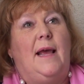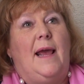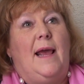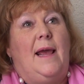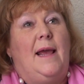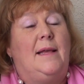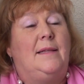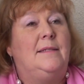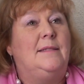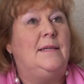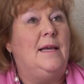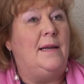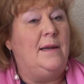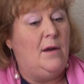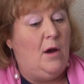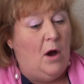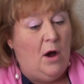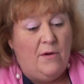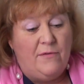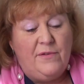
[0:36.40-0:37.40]
the hands
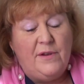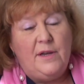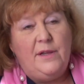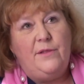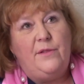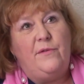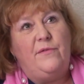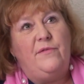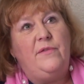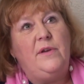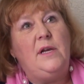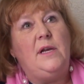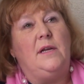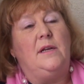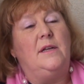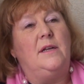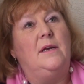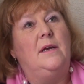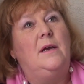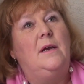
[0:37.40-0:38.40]
and often in the
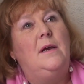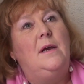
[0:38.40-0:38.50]
feet.